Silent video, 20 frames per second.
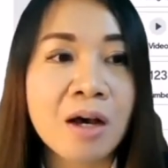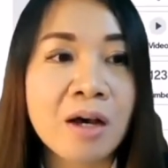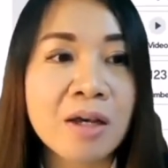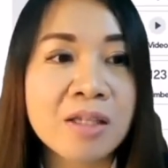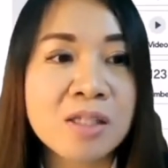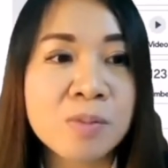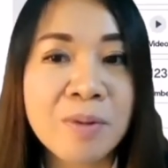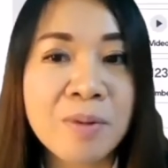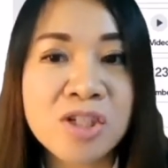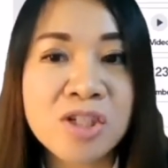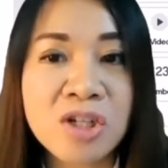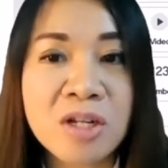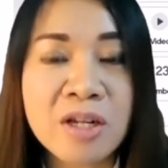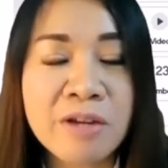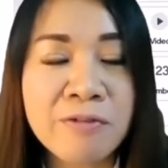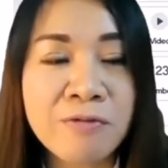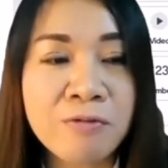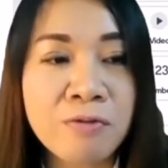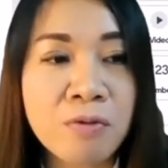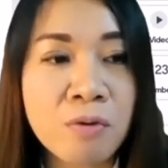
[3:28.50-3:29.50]

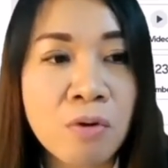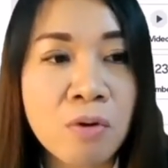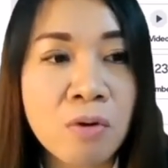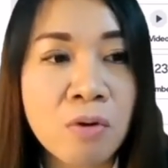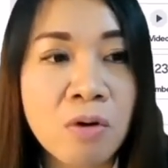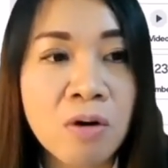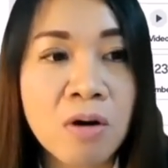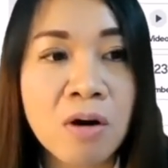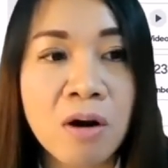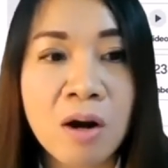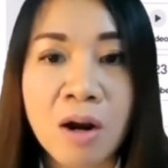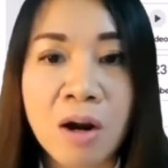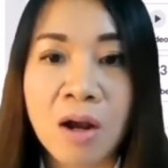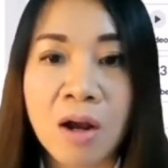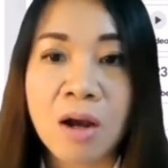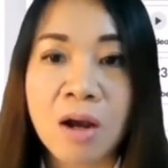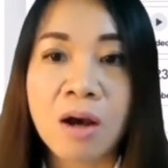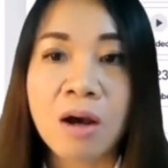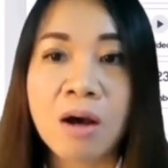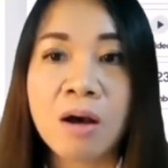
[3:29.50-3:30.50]
especially for
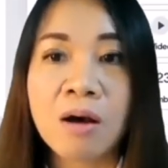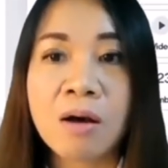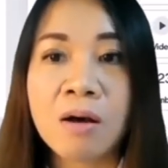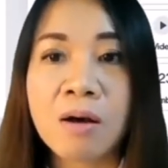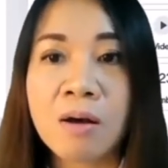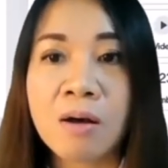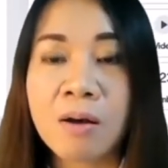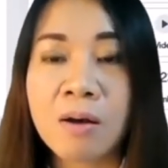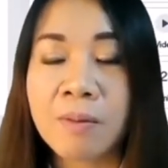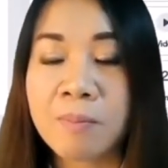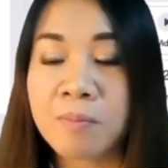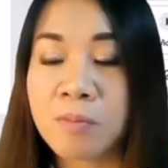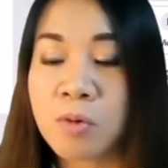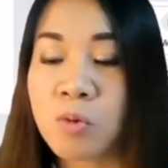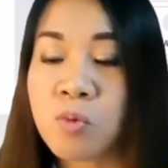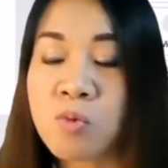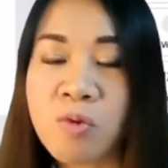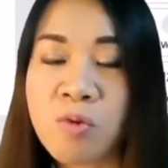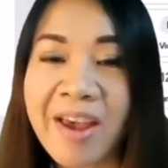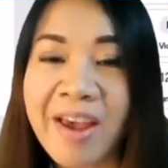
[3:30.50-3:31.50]

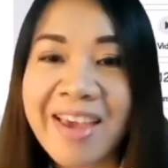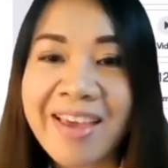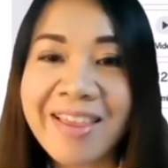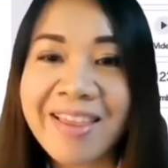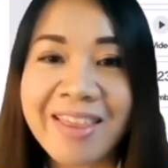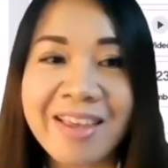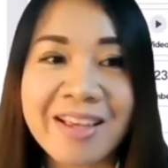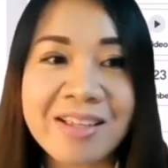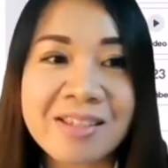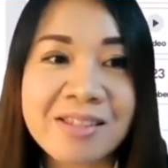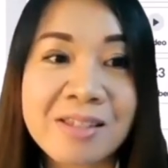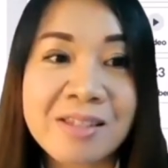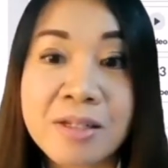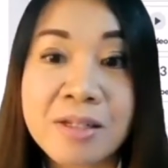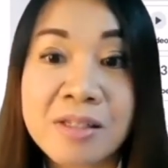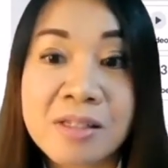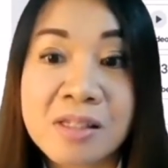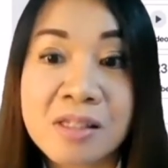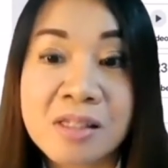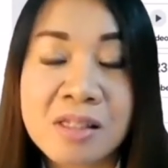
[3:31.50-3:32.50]
rating
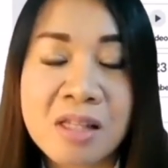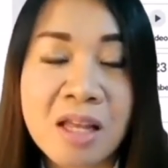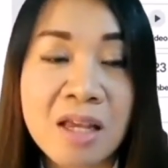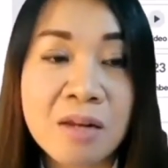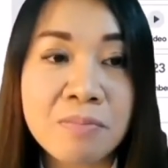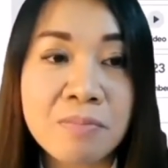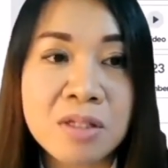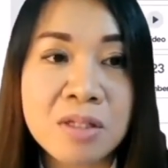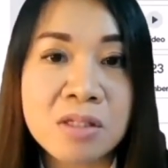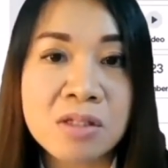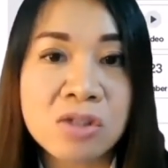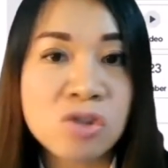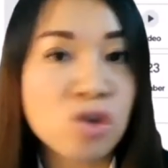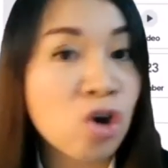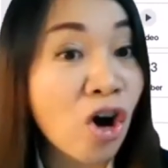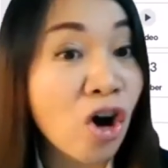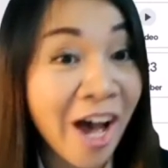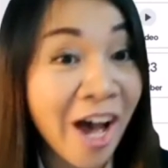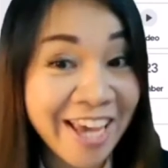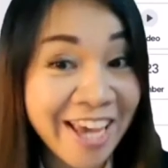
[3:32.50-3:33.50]
certain statements
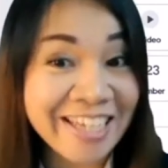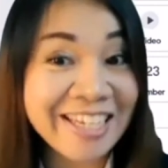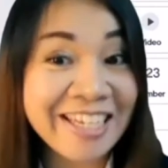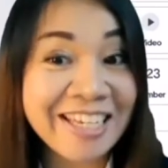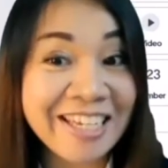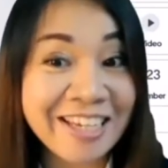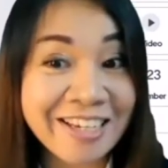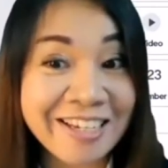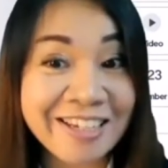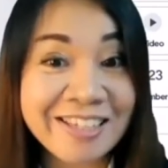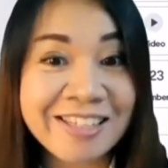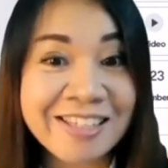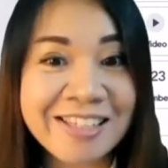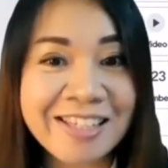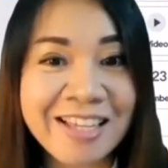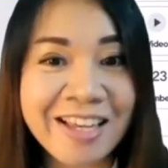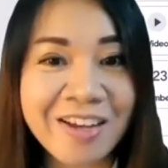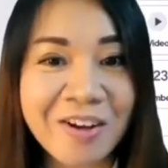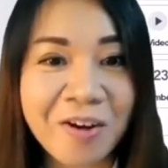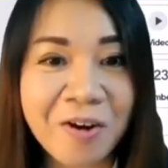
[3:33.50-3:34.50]
or
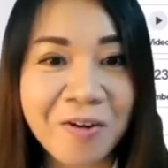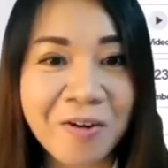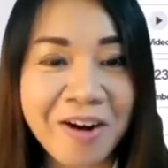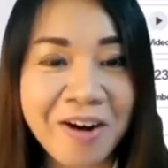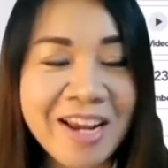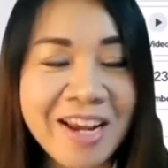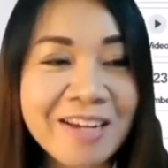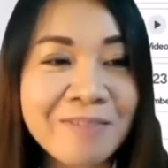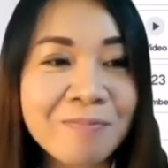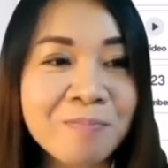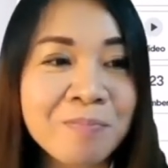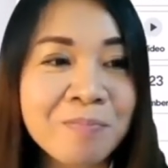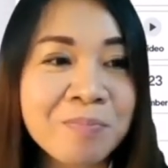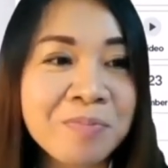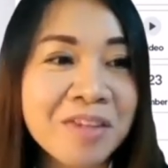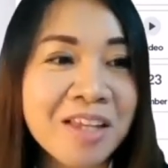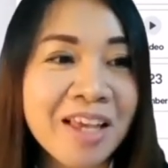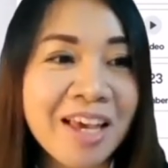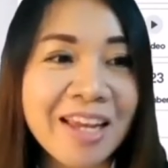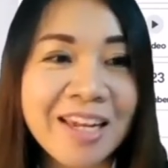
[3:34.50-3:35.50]
ideas. Alright,
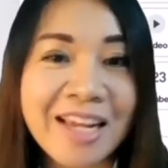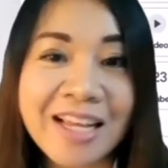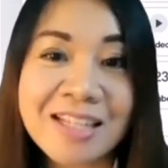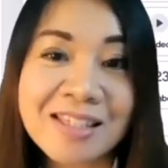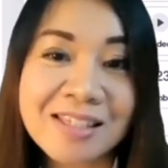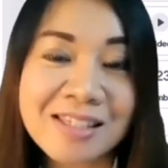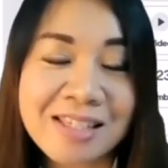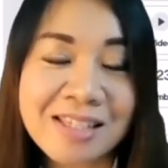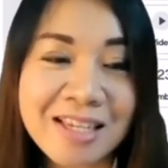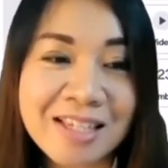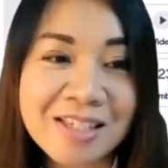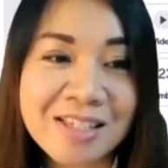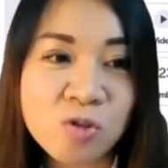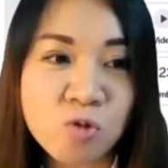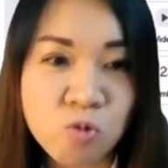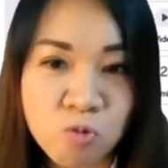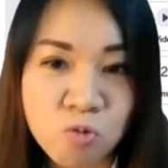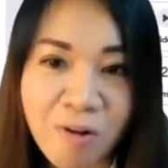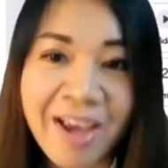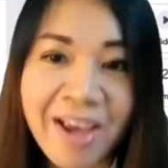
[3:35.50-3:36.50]
and next
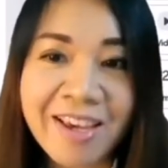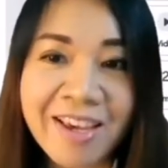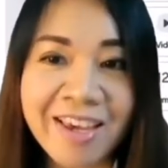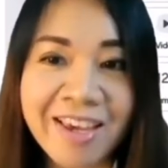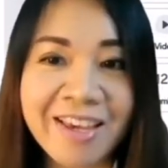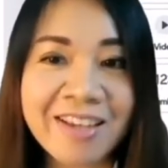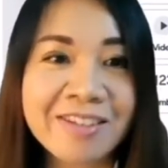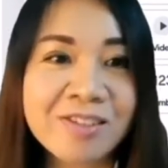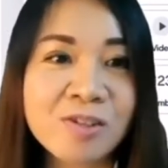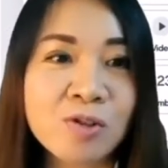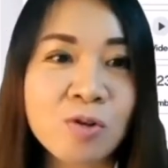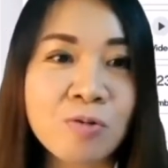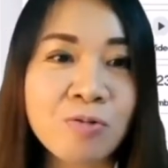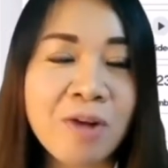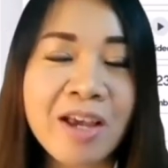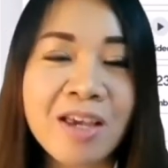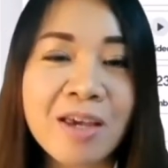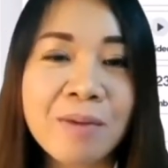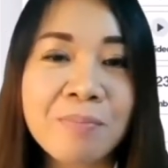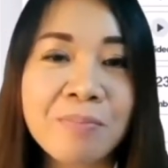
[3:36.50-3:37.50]
is ranking. So
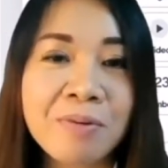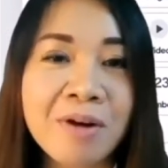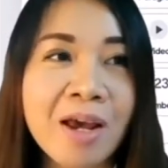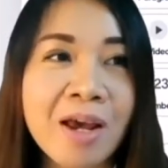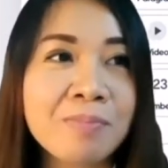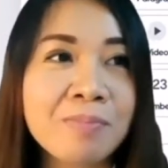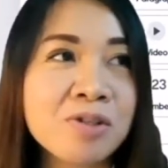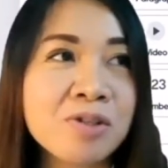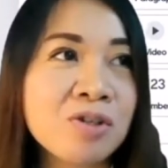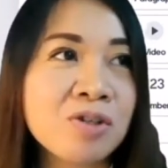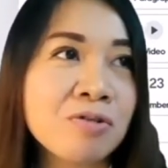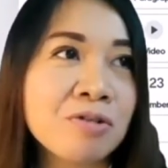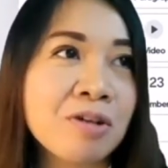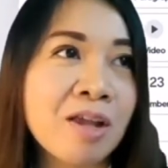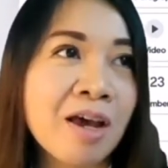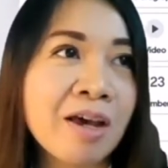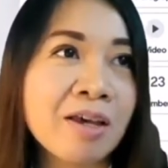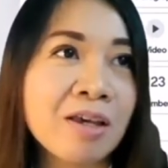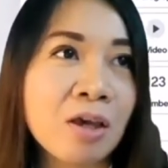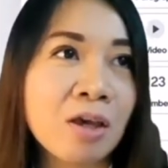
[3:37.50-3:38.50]
ranking, perhaps you
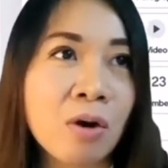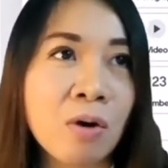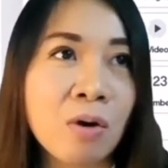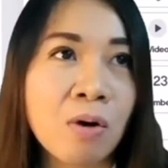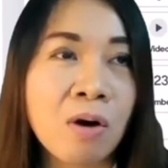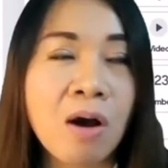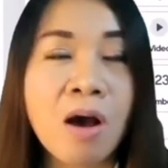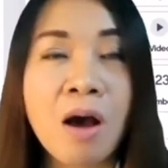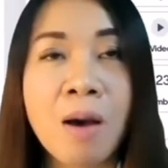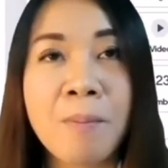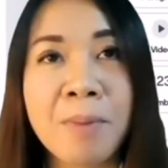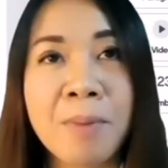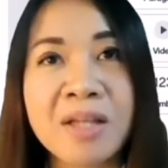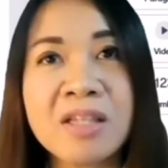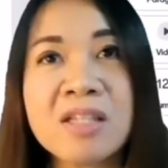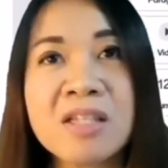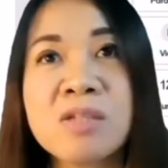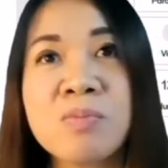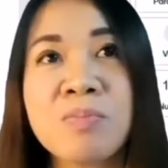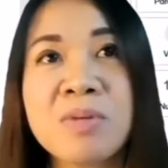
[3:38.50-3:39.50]
like your
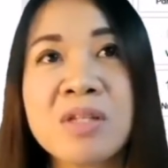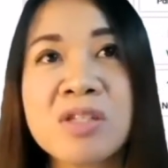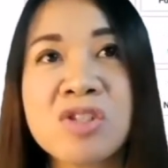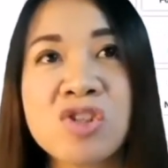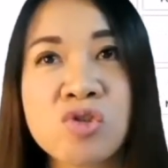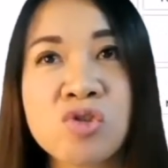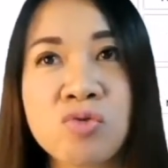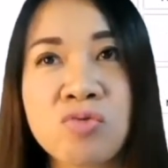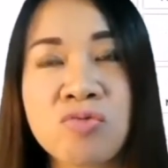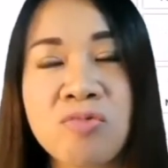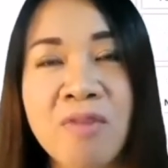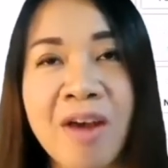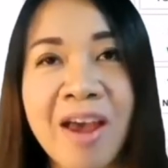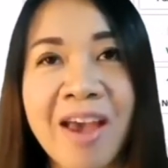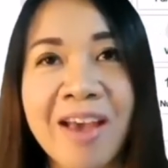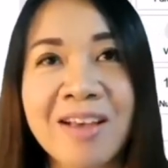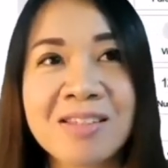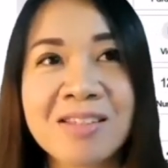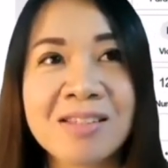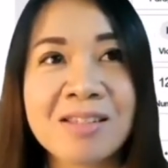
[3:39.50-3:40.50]
participants to
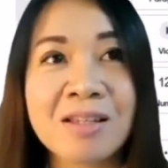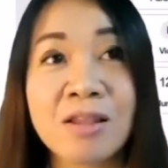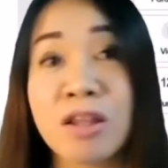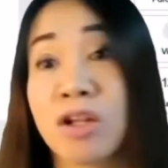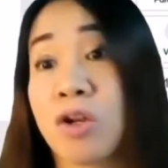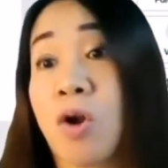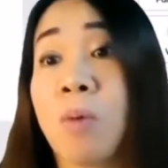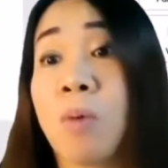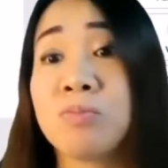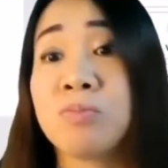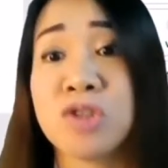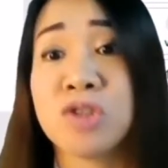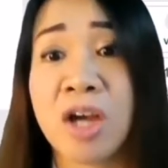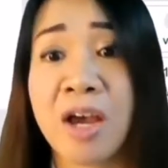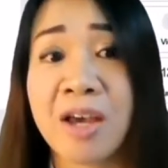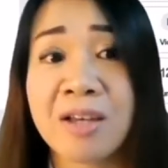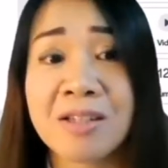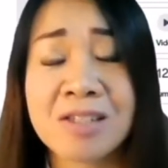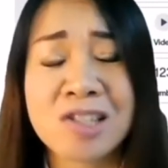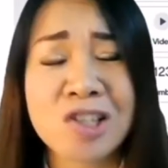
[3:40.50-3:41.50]
rank certain
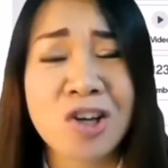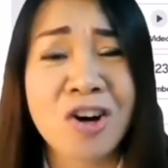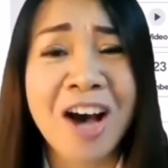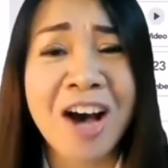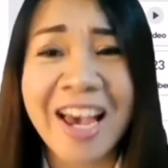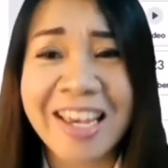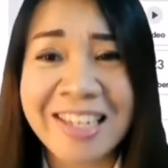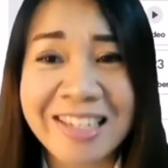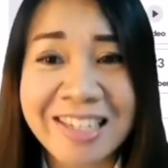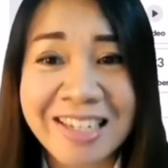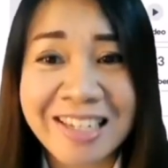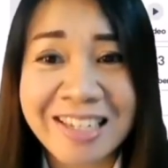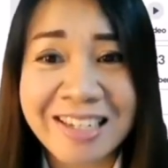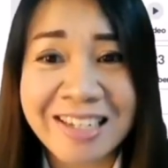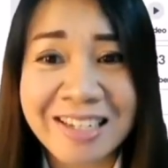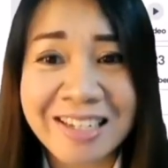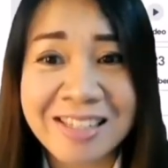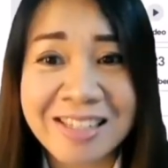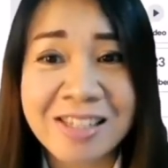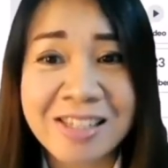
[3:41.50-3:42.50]
objects or
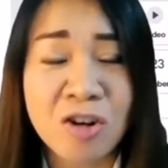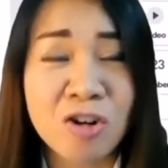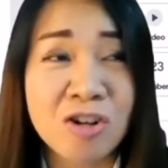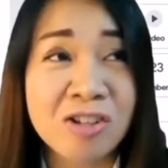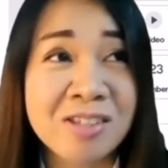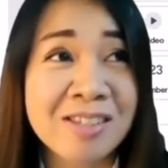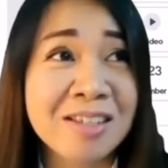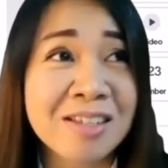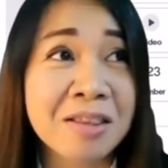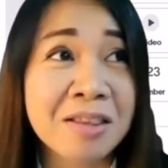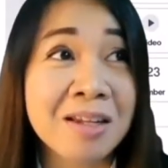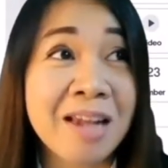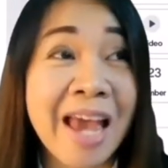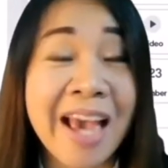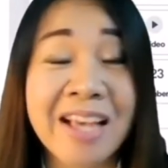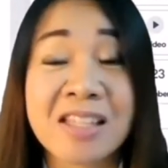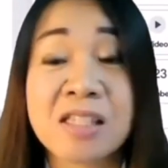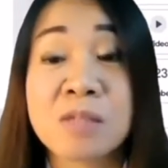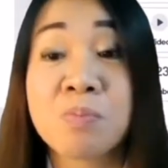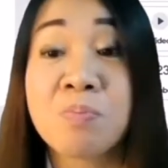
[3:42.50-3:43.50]
ideas or certain
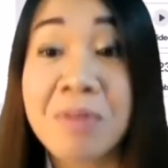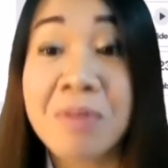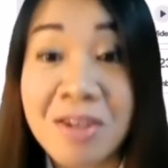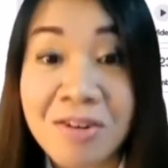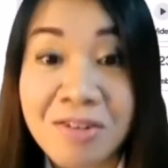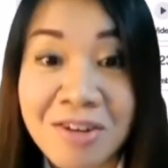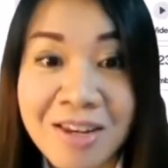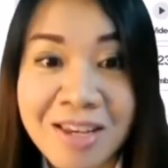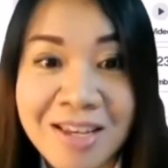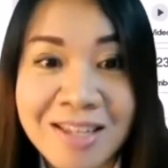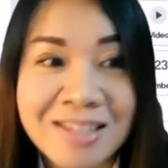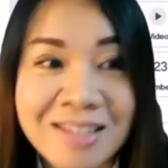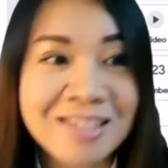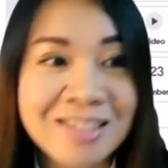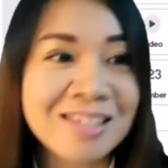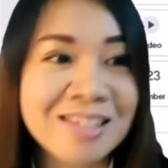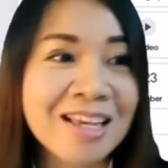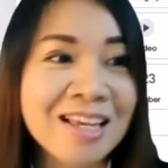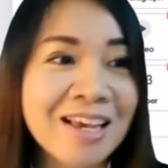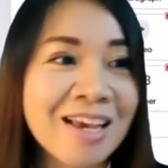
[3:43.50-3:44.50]

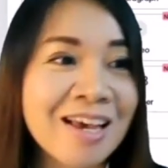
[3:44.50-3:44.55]
experience.